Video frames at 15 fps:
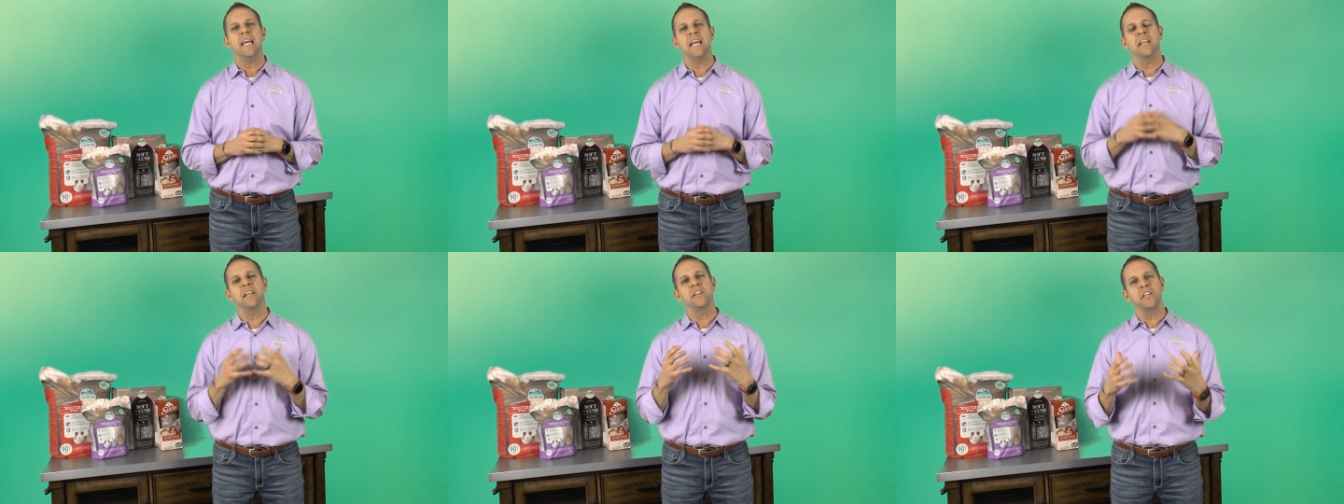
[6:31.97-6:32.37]

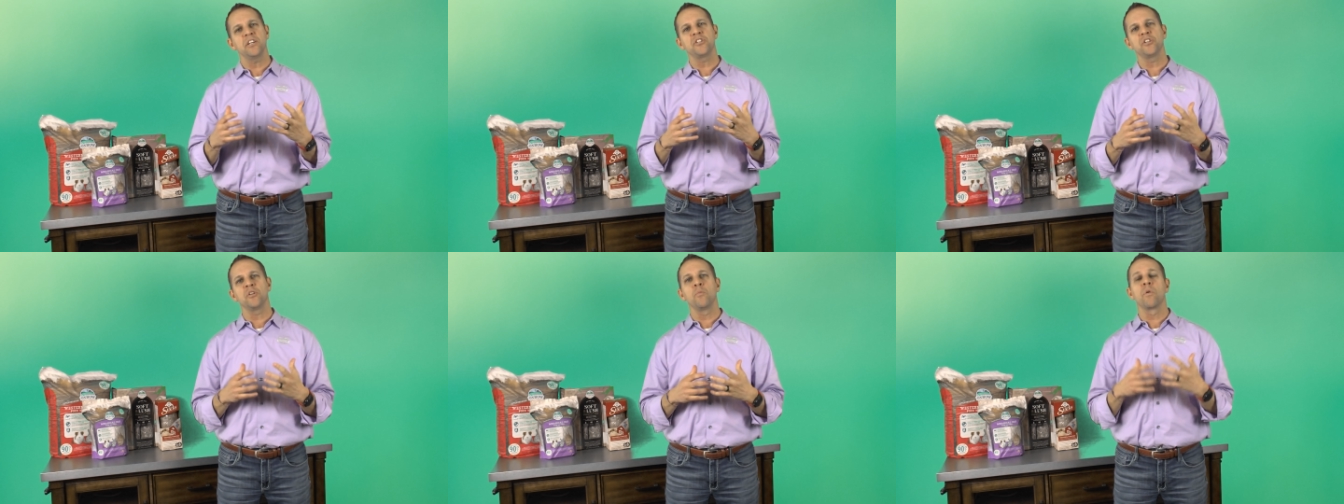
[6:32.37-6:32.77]
In
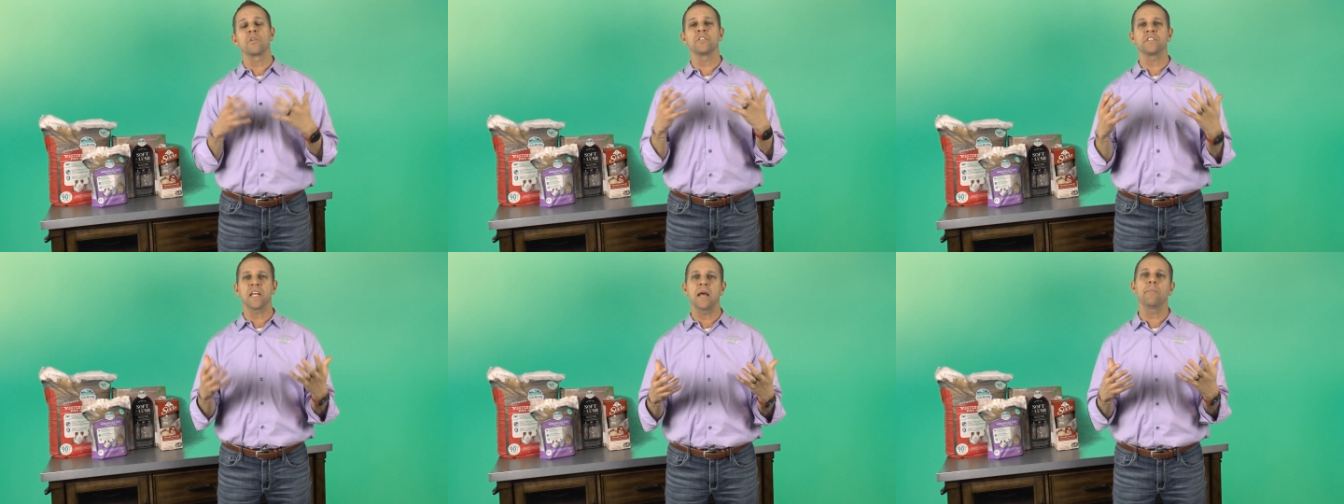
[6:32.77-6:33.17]
addition,
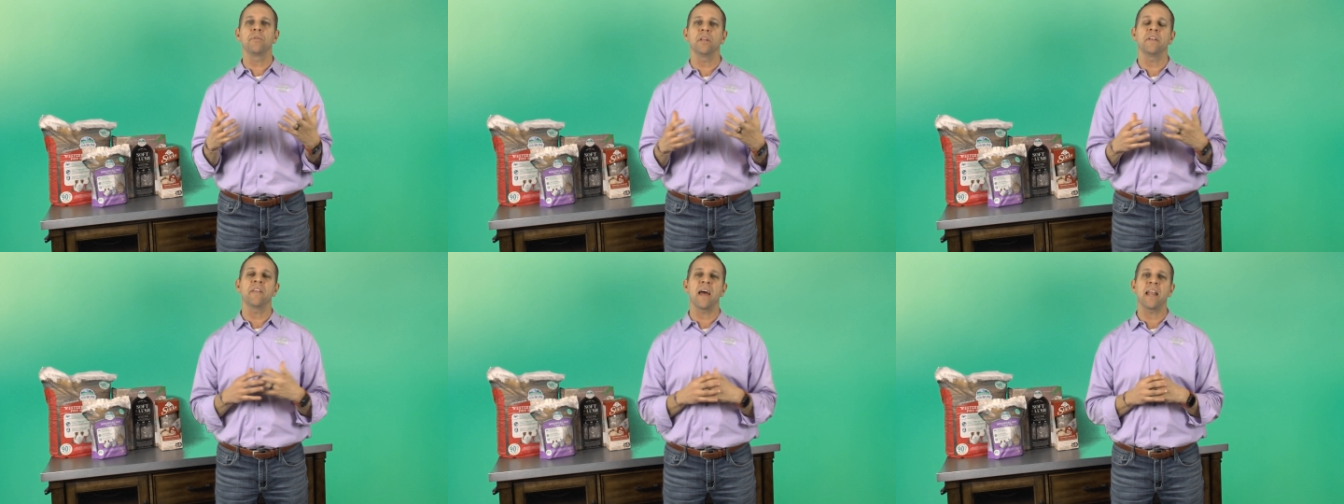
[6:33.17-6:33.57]
we're
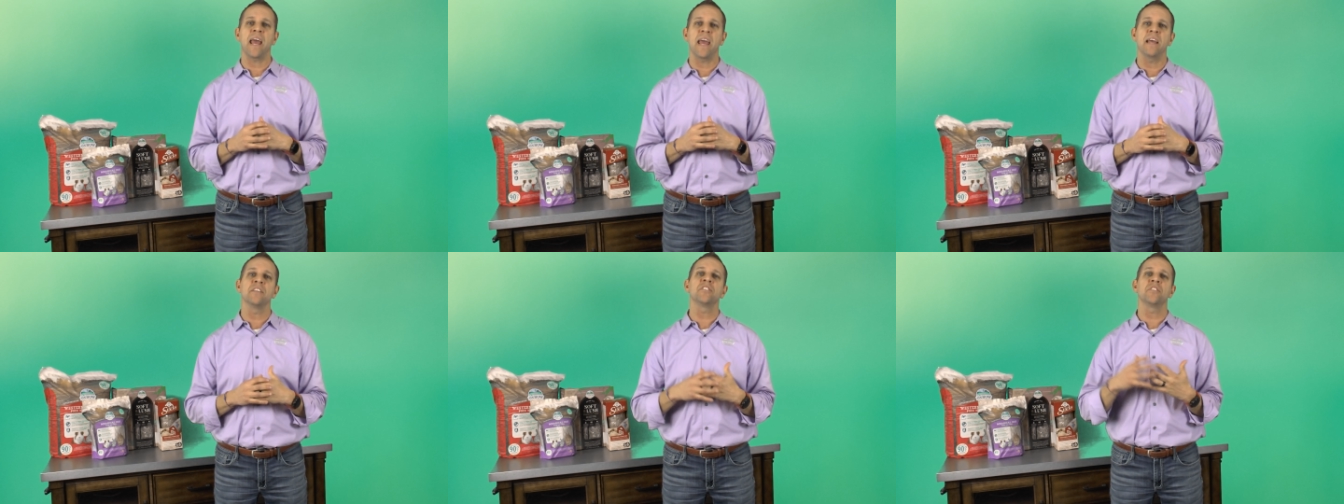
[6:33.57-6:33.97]
sampling that
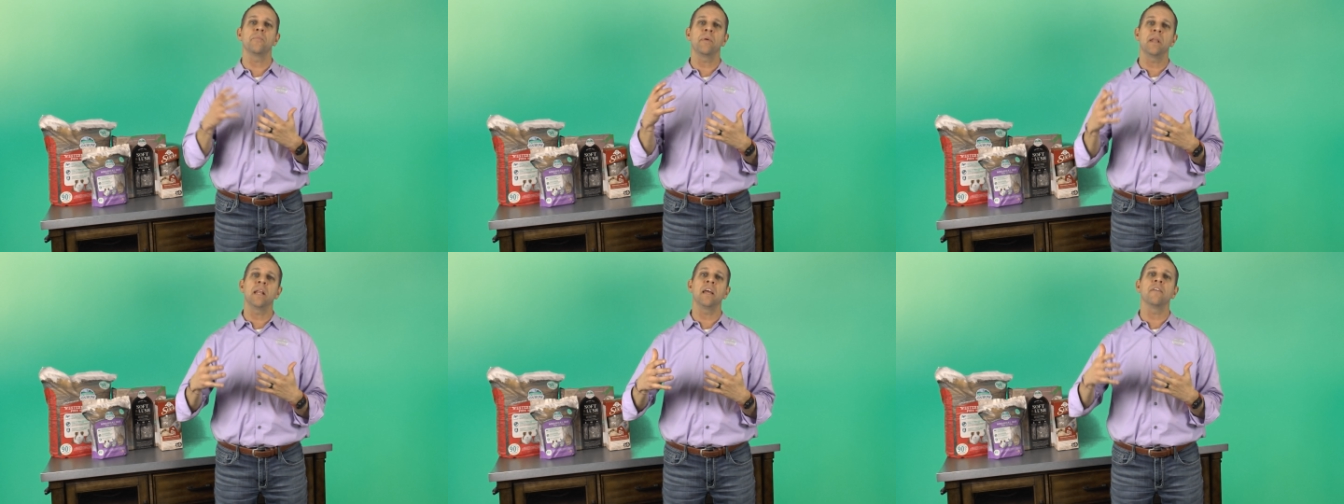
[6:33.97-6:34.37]
hay and
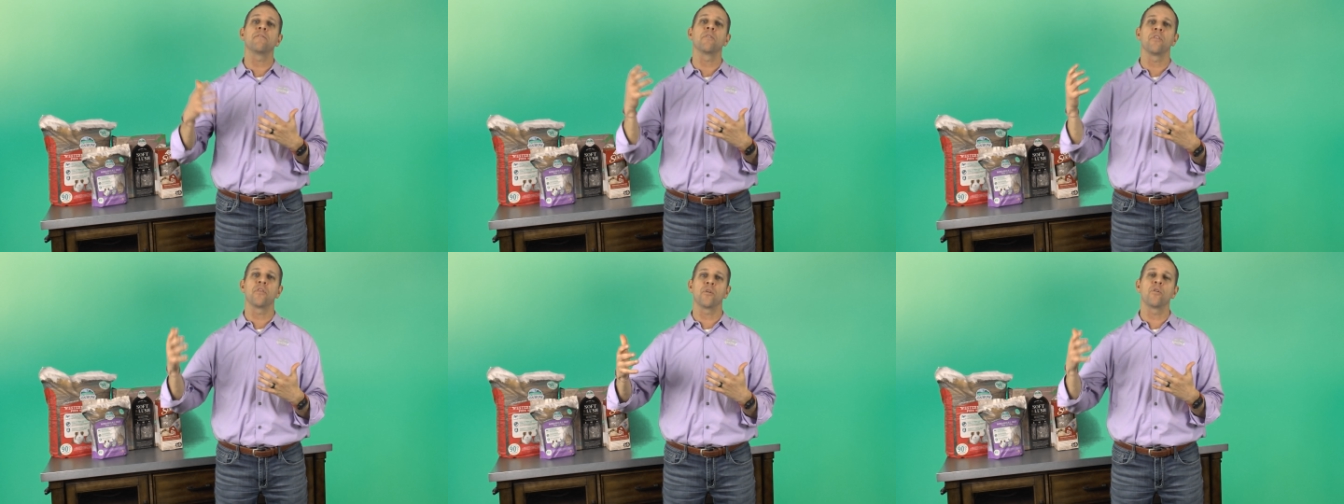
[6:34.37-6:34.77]
submitting it
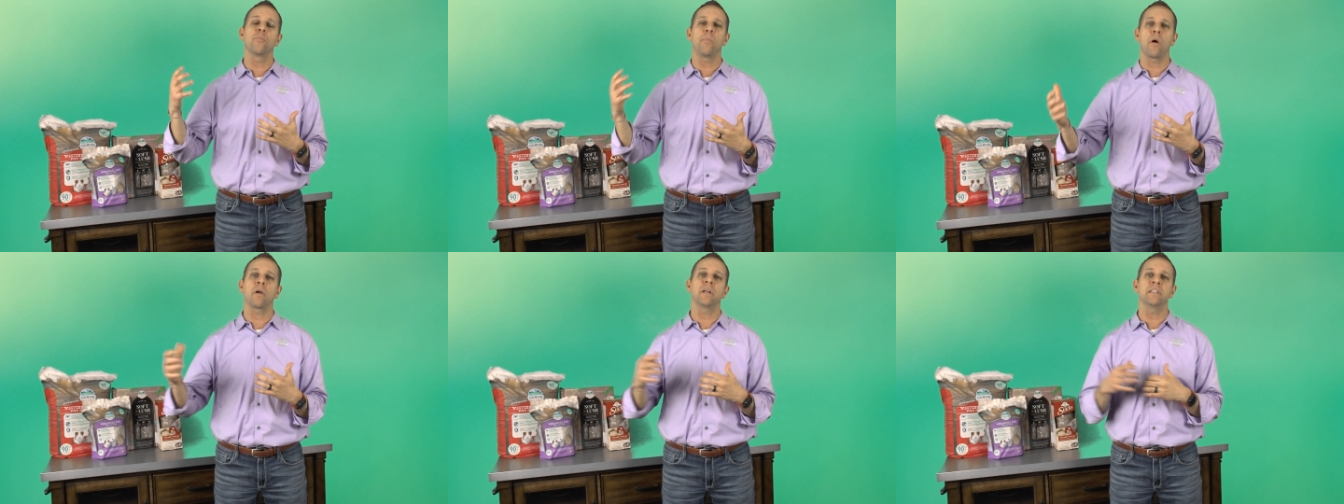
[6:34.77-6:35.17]
for
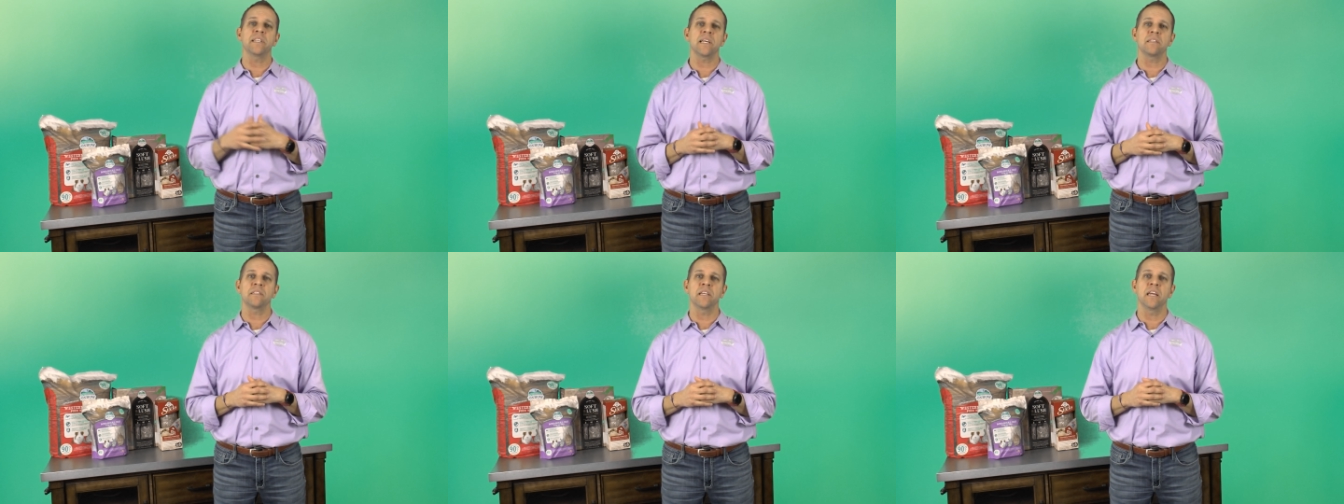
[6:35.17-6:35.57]
third-party
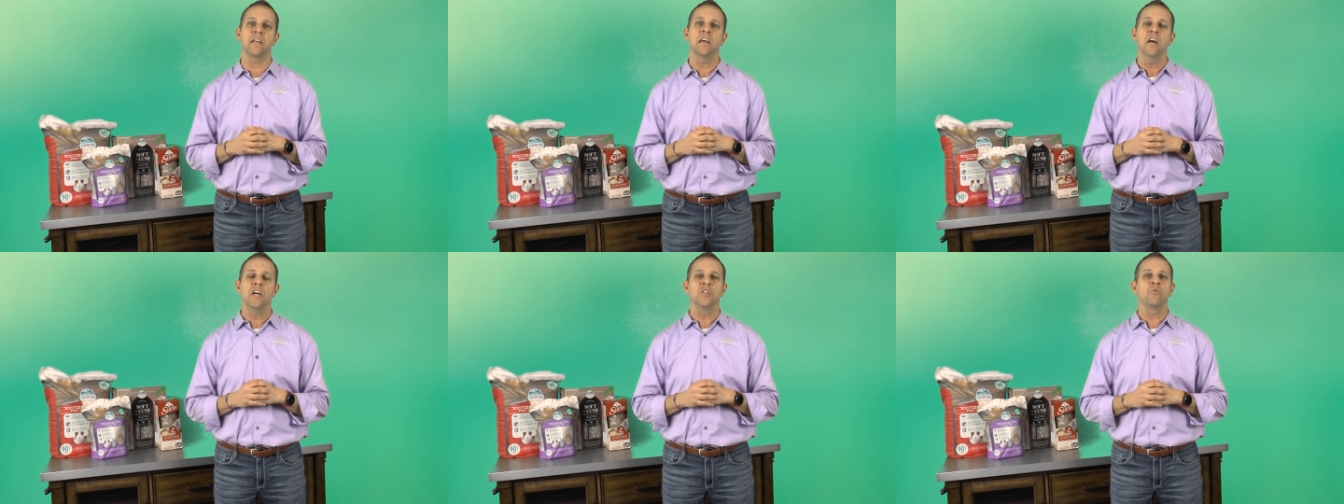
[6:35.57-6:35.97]
testing